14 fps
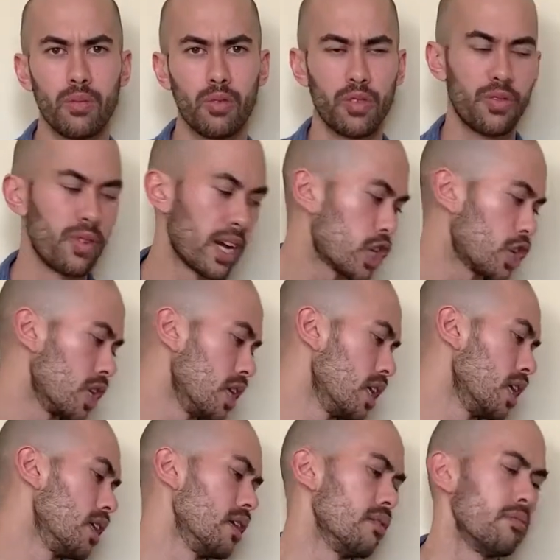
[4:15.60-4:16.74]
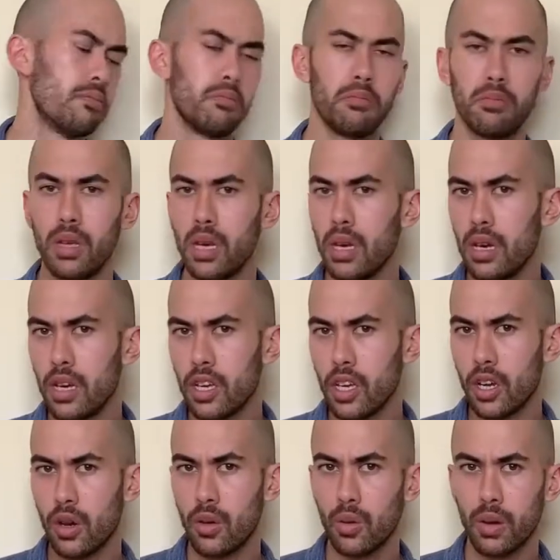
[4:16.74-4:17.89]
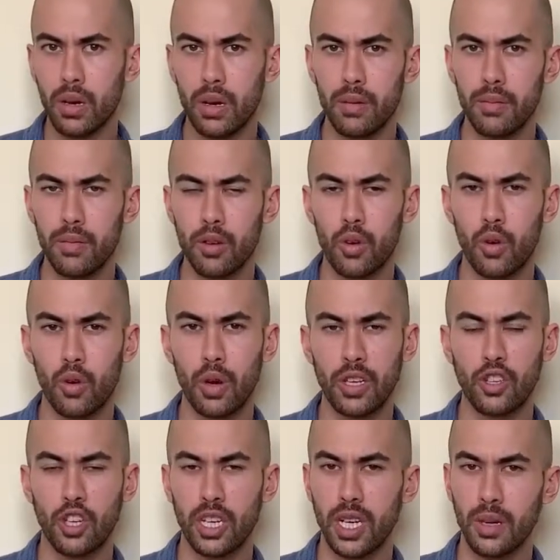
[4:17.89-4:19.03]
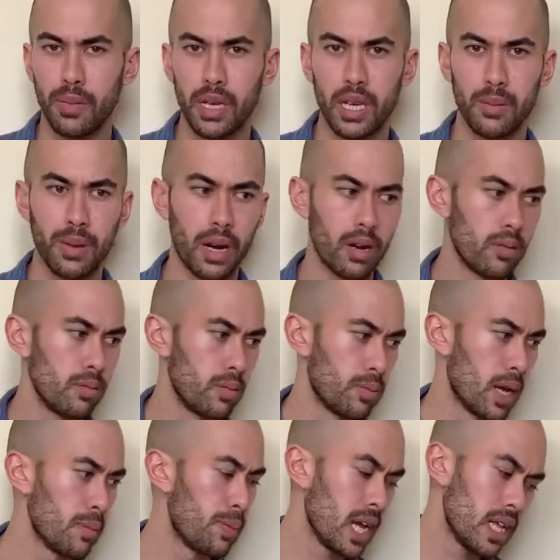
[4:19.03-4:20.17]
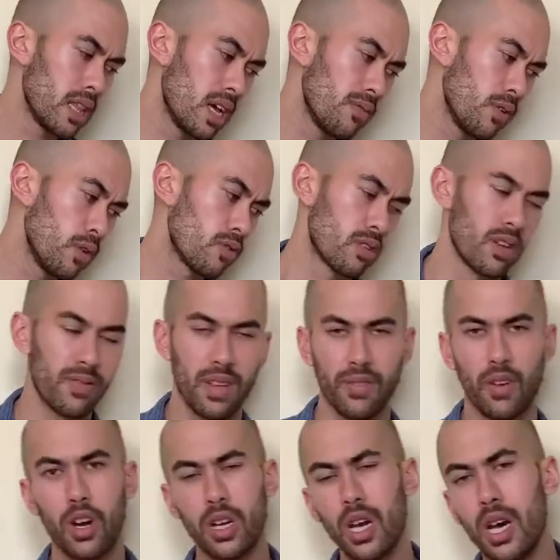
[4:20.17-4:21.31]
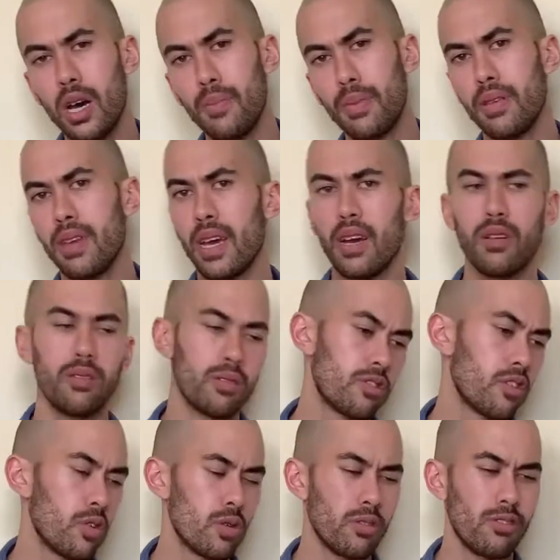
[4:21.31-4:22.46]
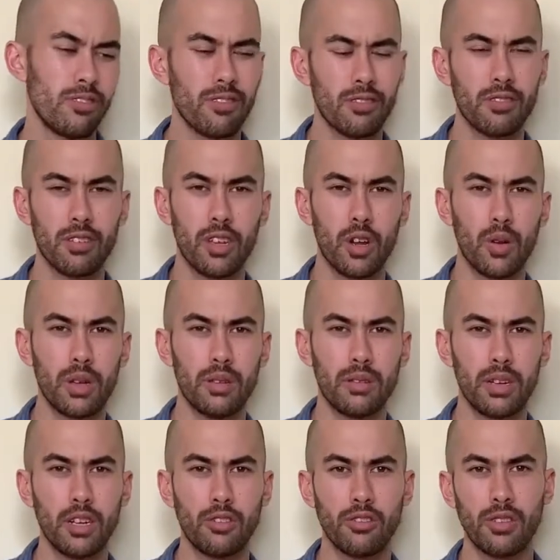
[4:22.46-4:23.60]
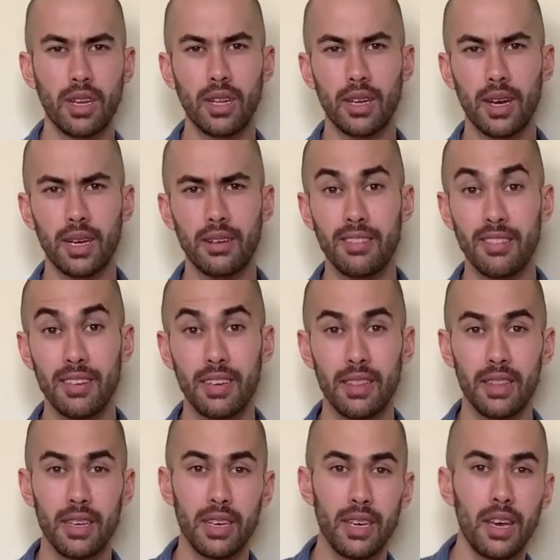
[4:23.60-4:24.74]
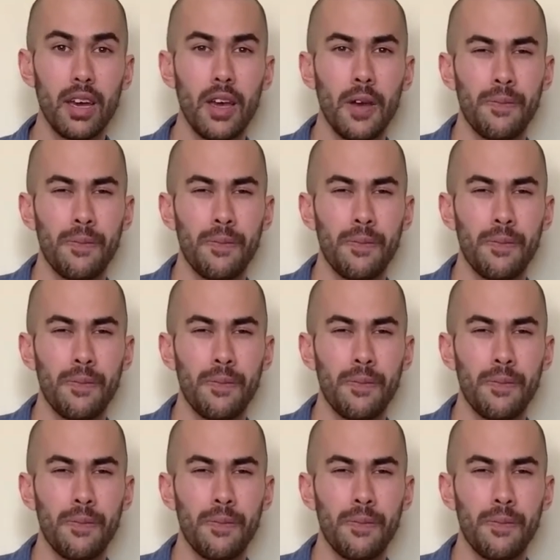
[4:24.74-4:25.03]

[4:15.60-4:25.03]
with flexion, and questioning me about my pain levels and if they've gone up and down. So it's just, it's interesting to kind of see the